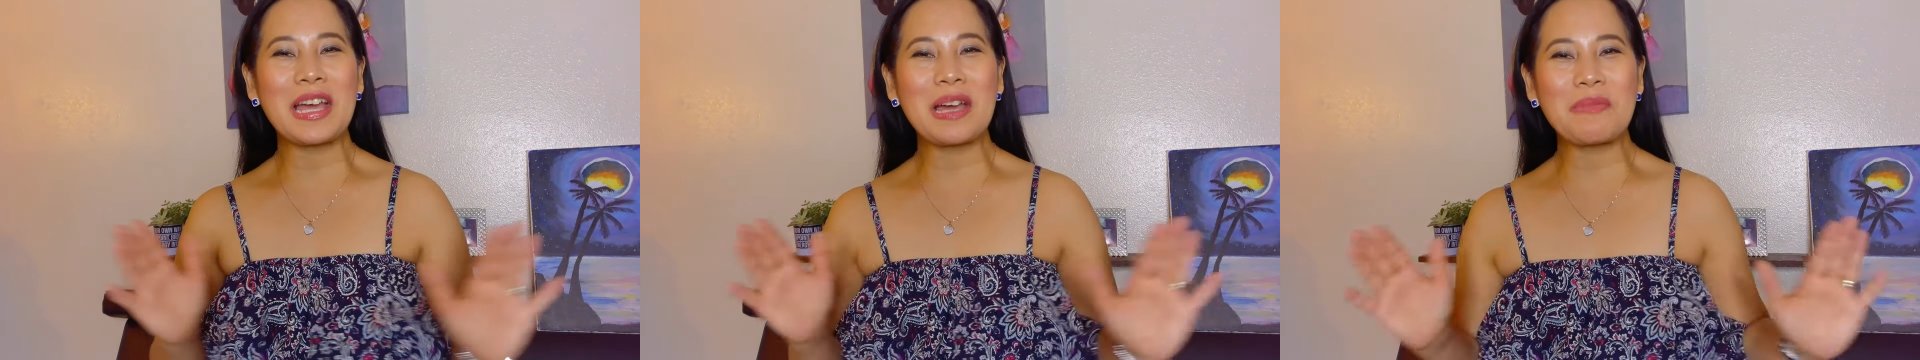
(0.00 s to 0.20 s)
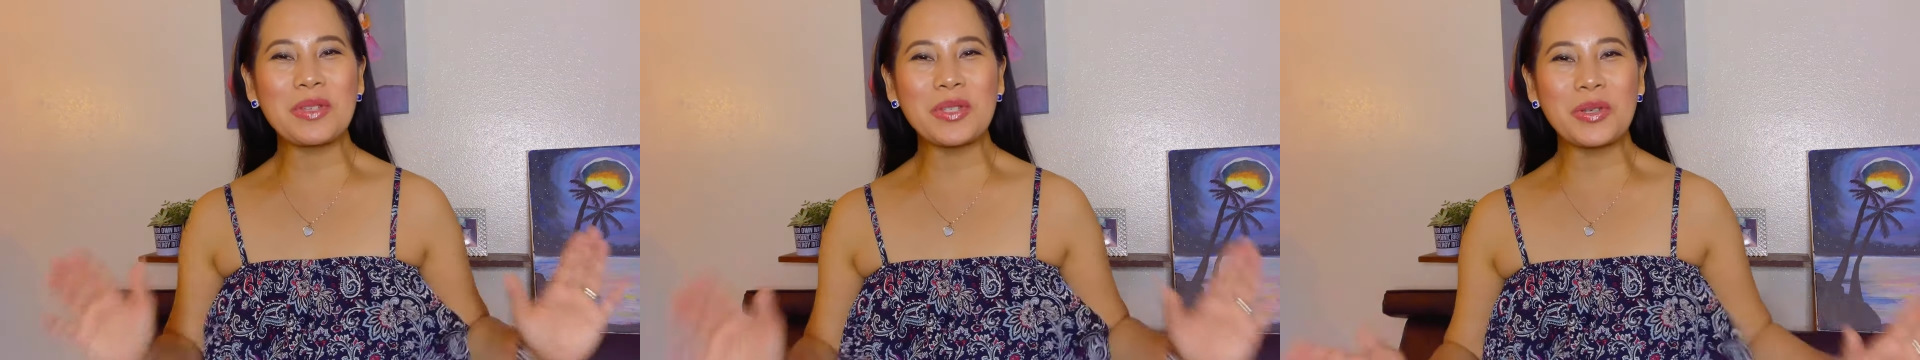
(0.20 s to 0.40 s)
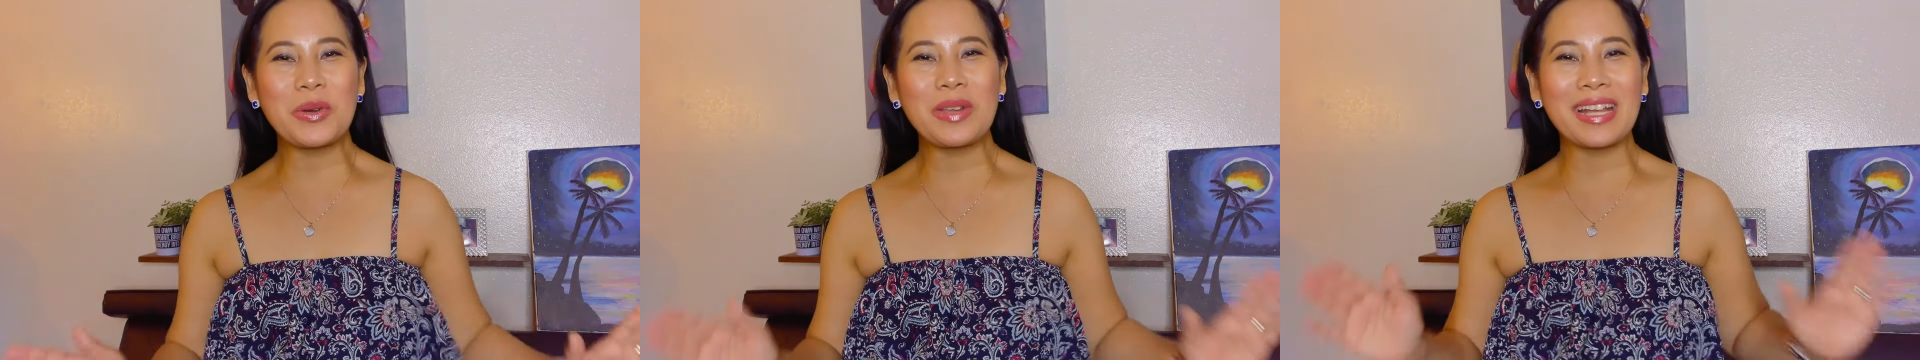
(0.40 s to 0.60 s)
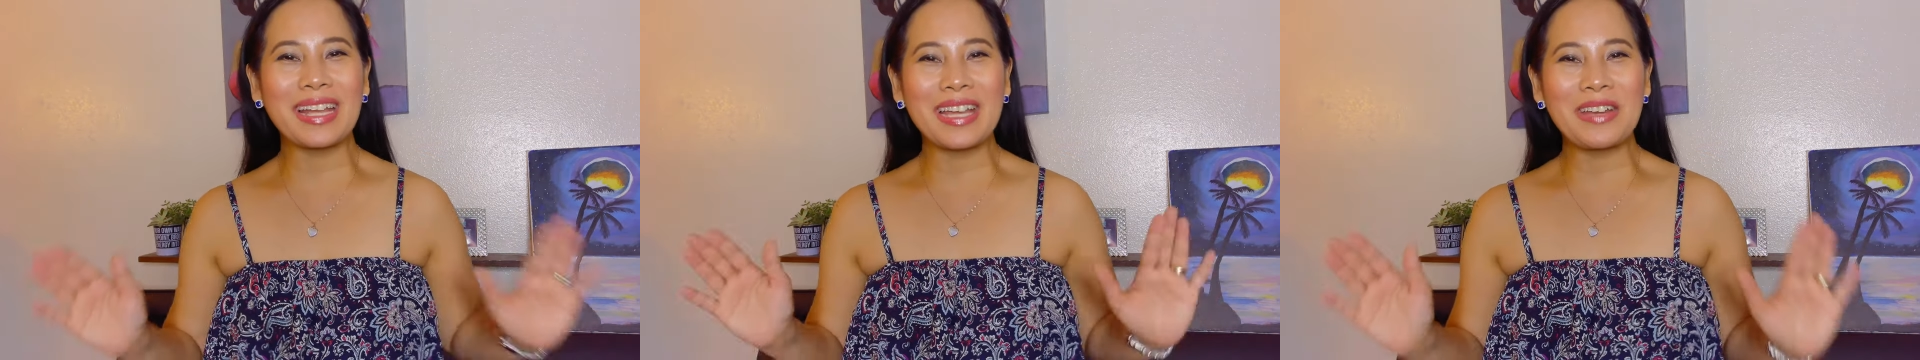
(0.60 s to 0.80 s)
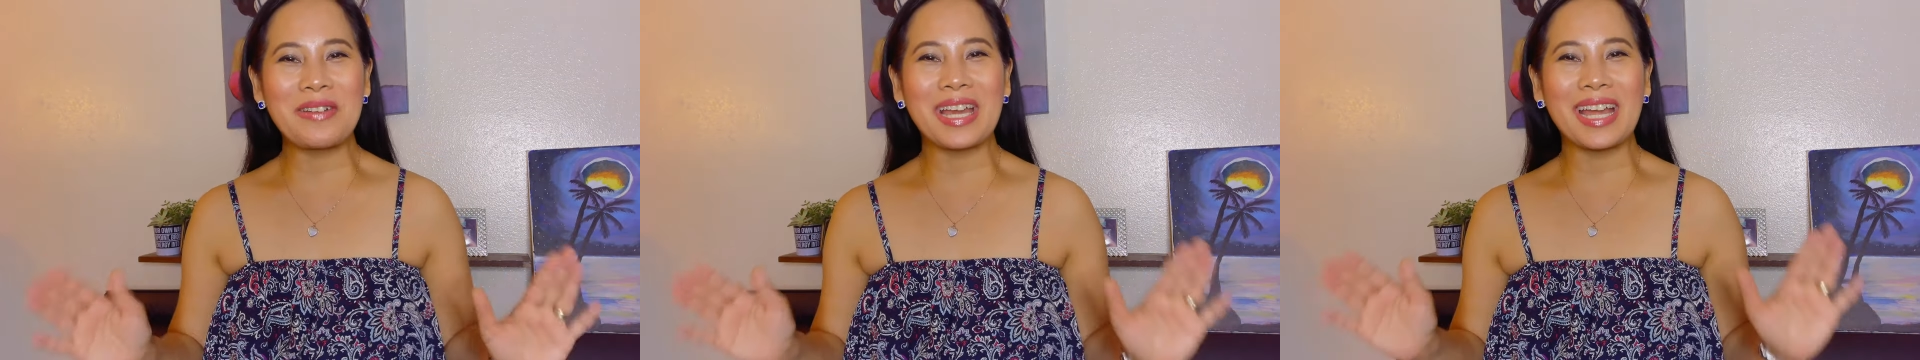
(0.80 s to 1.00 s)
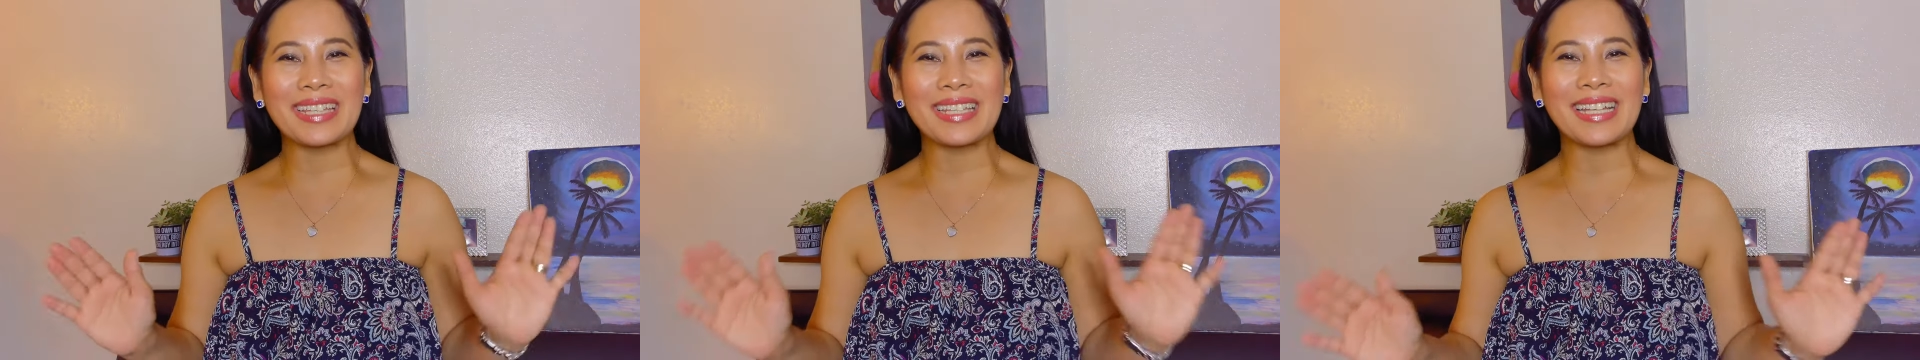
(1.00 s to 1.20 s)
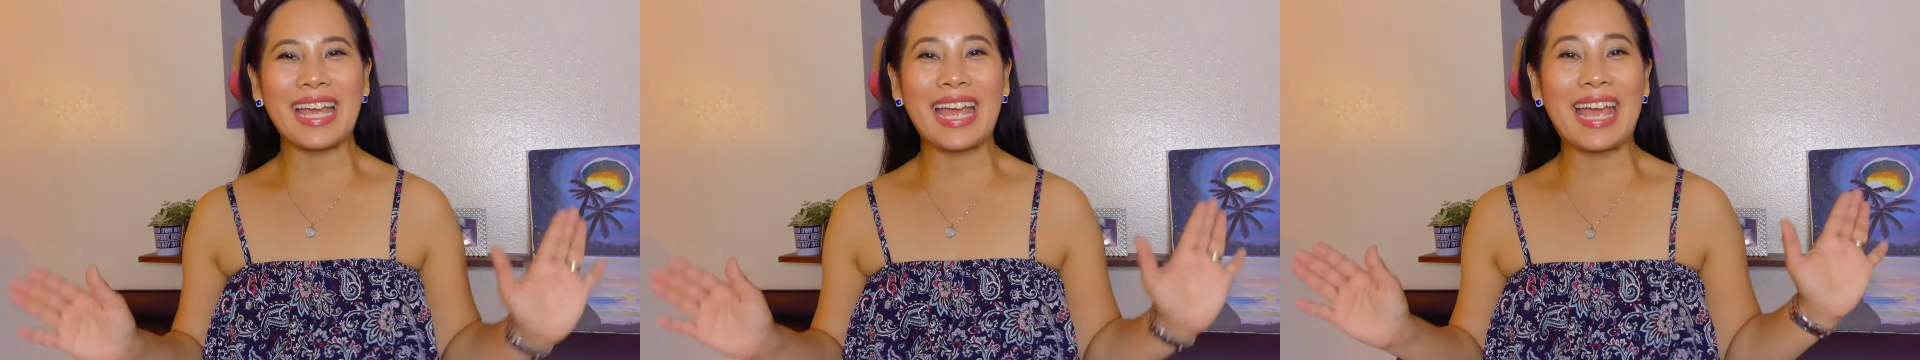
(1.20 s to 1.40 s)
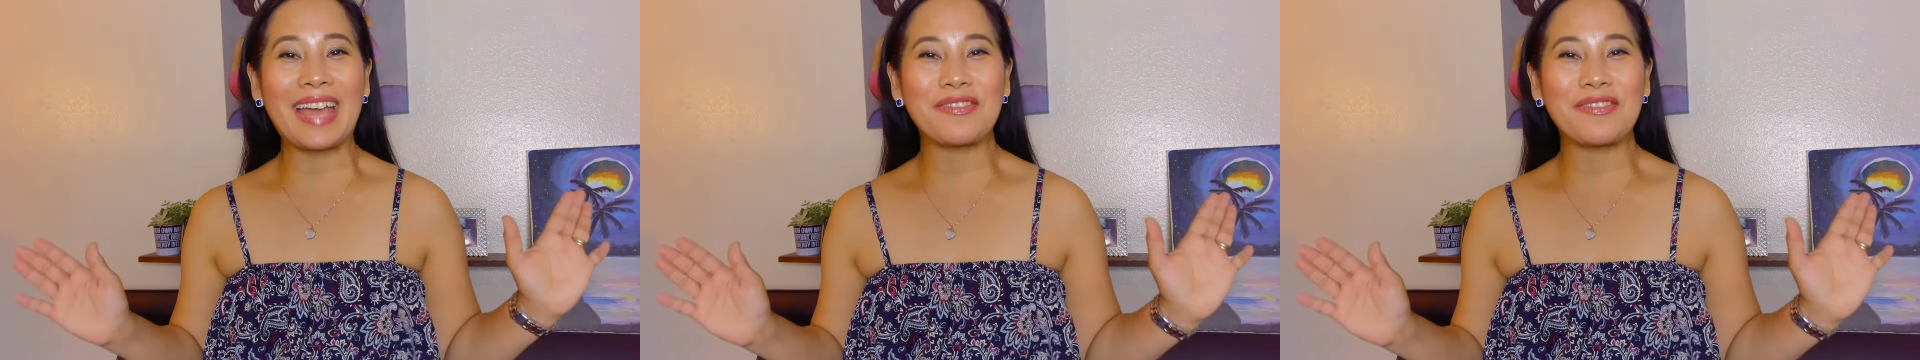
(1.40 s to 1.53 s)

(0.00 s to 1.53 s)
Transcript: na episode ang ginawa natin.